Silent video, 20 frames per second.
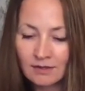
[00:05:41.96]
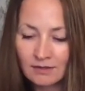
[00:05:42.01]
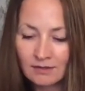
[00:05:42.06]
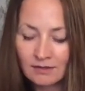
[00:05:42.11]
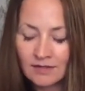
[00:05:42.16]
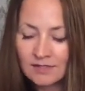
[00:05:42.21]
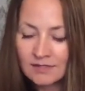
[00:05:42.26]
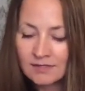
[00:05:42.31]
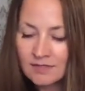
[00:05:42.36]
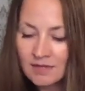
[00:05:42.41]

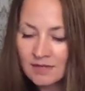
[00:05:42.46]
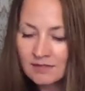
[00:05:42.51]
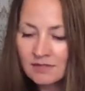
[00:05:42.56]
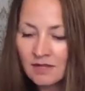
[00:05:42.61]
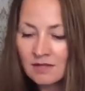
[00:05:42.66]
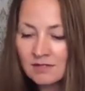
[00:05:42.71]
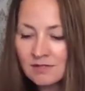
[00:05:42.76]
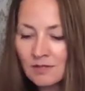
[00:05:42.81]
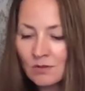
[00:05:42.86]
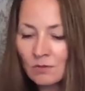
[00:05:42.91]
This does
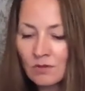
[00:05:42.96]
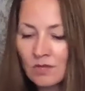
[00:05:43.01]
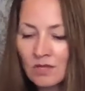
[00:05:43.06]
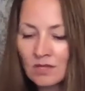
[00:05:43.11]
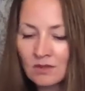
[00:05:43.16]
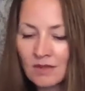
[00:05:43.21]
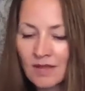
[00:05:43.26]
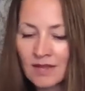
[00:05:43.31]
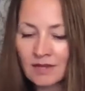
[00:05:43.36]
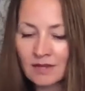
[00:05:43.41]
also
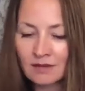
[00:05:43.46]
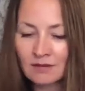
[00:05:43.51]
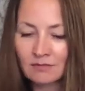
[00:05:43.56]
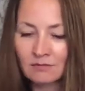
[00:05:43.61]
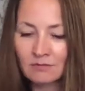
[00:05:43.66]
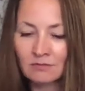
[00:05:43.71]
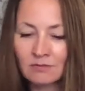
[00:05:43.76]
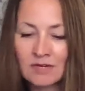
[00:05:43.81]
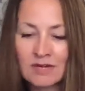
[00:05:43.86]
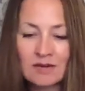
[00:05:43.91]
look like a
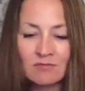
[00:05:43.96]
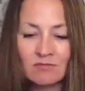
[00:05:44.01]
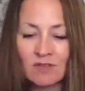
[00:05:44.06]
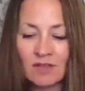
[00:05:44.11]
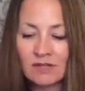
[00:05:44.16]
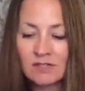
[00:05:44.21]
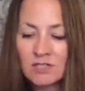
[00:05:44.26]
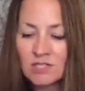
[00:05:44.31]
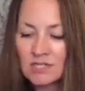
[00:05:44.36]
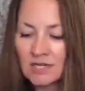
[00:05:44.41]

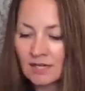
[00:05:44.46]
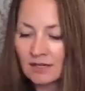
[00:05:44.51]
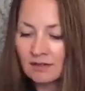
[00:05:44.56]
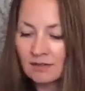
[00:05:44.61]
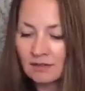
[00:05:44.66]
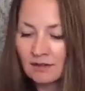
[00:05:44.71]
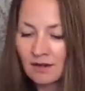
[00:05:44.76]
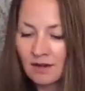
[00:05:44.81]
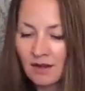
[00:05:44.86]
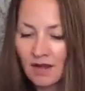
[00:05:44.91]

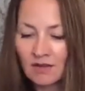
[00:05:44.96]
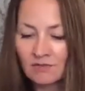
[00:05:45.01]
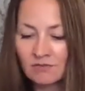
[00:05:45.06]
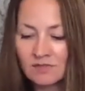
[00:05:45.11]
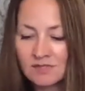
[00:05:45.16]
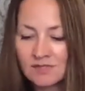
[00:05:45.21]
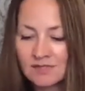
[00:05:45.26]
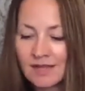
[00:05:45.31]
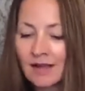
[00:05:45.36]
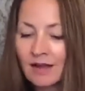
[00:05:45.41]
reinvention of
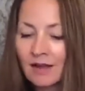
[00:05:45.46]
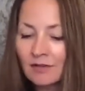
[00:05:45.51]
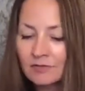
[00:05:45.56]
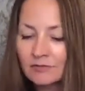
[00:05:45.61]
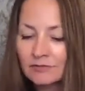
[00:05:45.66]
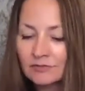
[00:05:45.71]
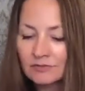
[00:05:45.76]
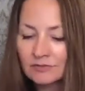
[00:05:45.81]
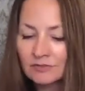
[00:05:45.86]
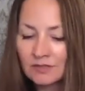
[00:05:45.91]
self.
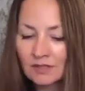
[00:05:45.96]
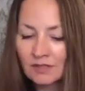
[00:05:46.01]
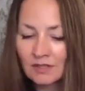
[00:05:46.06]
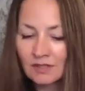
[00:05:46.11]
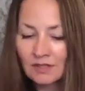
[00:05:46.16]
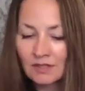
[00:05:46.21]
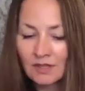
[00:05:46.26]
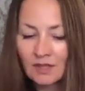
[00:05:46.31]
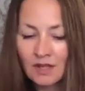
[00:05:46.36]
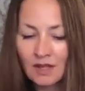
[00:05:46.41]

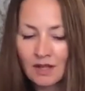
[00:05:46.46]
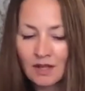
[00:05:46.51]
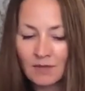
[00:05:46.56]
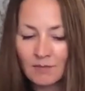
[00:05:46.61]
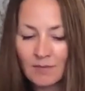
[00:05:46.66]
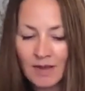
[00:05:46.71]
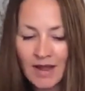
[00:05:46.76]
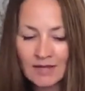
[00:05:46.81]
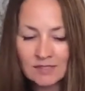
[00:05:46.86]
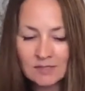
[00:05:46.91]

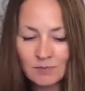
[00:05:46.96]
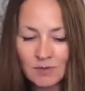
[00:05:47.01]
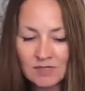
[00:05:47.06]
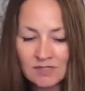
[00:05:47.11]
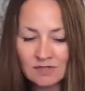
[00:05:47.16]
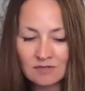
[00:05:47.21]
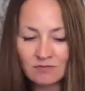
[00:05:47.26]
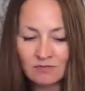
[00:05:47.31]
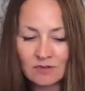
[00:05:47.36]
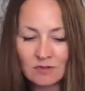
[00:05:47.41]
Past,
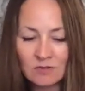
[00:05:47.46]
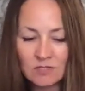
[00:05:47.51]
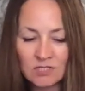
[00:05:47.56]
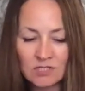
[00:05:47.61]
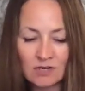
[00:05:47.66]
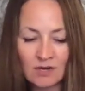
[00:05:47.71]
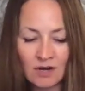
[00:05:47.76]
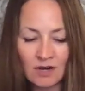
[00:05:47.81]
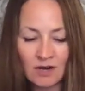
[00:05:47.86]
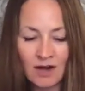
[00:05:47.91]
present,
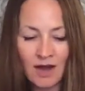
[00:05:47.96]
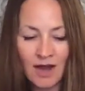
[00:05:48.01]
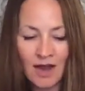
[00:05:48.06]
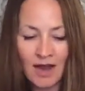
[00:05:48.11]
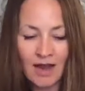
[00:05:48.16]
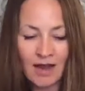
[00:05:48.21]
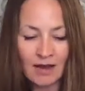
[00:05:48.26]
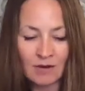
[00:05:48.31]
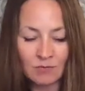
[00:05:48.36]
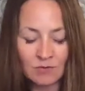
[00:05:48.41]
future.
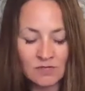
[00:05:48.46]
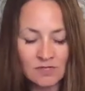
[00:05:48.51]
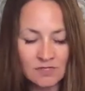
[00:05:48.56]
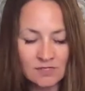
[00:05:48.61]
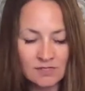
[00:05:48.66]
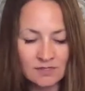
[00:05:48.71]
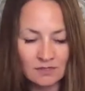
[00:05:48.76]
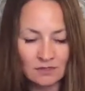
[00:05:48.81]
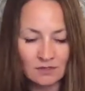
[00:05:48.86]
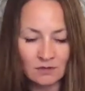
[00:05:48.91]
I
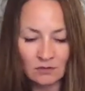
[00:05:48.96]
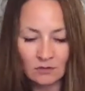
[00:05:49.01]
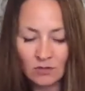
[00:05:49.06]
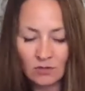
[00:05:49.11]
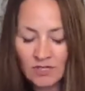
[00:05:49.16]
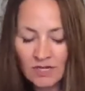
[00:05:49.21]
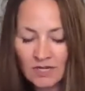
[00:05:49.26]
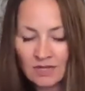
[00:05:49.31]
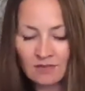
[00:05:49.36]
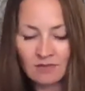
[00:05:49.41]
was
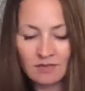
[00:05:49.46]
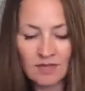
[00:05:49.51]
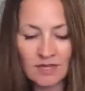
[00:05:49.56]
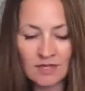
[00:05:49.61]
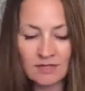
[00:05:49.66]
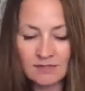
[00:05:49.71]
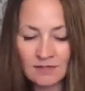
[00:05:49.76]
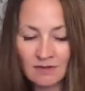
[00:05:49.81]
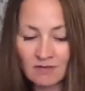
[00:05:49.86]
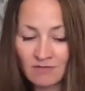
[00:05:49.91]
looking at
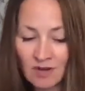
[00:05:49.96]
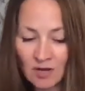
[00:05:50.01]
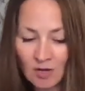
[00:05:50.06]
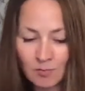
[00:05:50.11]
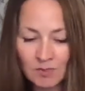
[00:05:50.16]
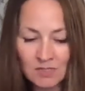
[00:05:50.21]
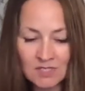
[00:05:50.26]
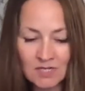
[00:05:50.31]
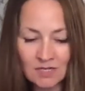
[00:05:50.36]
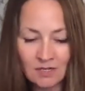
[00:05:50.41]
things in a very
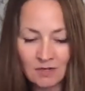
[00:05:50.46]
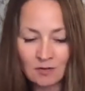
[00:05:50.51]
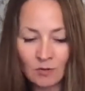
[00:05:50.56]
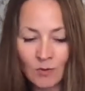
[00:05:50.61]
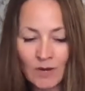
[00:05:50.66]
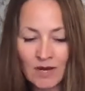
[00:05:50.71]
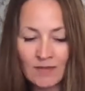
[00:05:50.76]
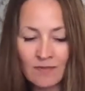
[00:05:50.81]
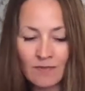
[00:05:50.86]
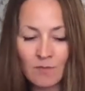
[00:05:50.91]
particular
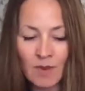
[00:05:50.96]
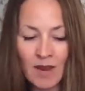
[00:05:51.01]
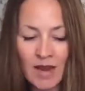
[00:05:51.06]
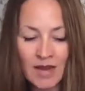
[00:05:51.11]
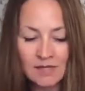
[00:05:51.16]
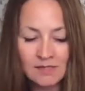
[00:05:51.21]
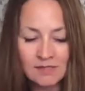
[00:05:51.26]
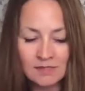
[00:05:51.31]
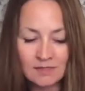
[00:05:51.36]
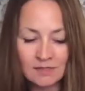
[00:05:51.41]
way in the
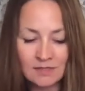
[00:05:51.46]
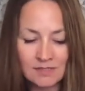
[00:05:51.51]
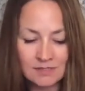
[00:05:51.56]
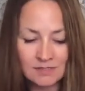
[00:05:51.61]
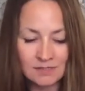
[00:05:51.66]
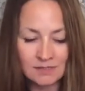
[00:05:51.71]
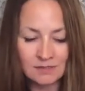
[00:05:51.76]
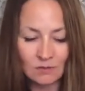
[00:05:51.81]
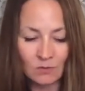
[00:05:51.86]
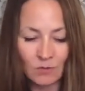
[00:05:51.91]
past. This
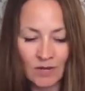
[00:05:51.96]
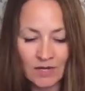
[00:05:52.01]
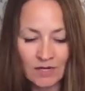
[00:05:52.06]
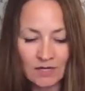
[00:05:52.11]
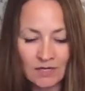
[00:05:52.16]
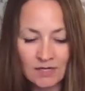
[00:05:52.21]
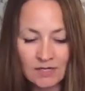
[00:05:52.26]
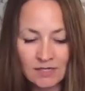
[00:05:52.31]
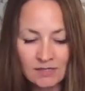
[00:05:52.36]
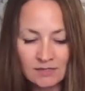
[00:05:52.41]
is the way it
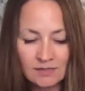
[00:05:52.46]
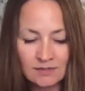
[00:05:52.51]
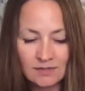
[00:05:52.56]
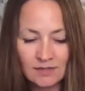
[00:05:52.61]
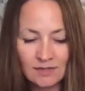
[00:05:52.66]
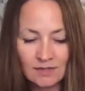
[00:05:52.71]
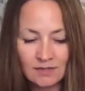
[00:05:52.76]
is.